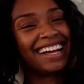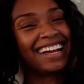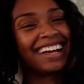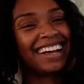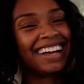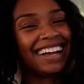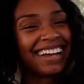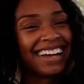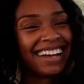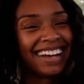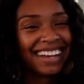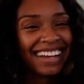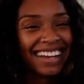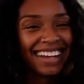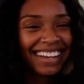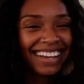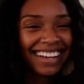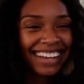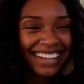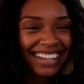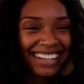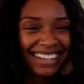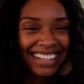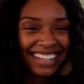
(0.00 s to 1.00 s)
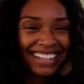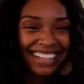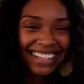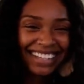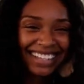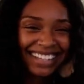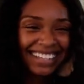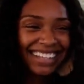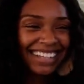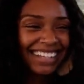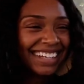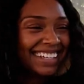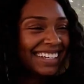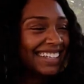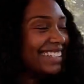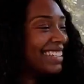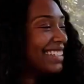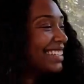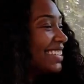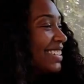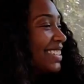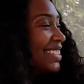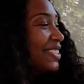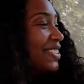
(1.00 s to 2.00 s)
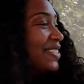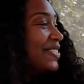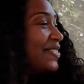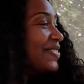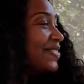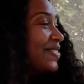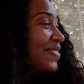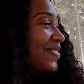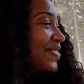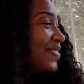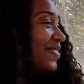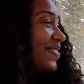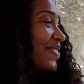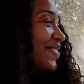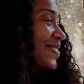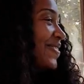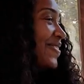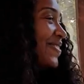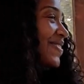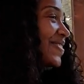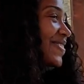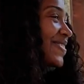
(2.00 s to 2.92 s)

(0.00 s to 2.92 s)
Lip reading: This person isn't speaking.